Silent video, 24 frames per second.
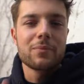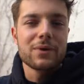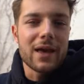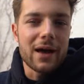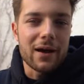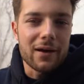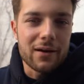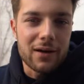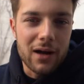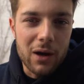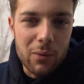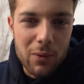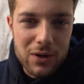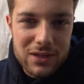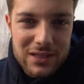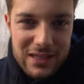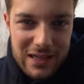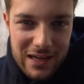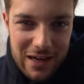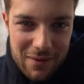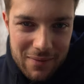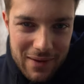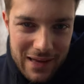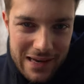But yeah, I won't
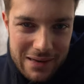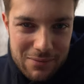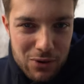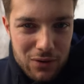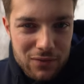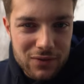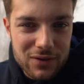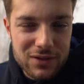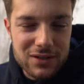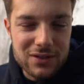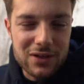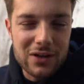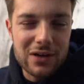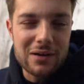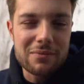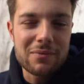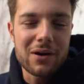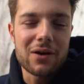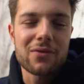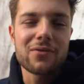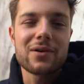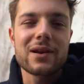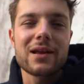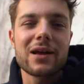take up any more of your time.
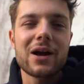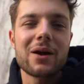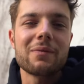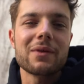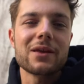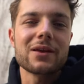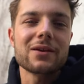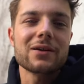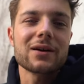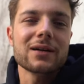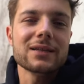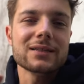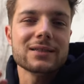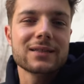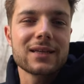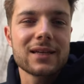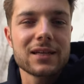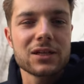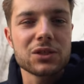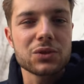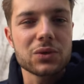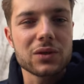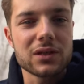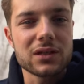I really hope that you guys did
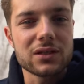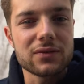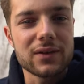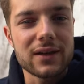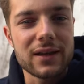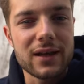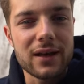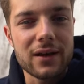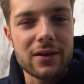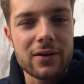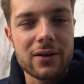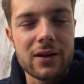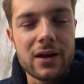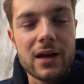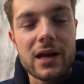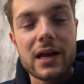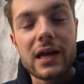enjoy this video.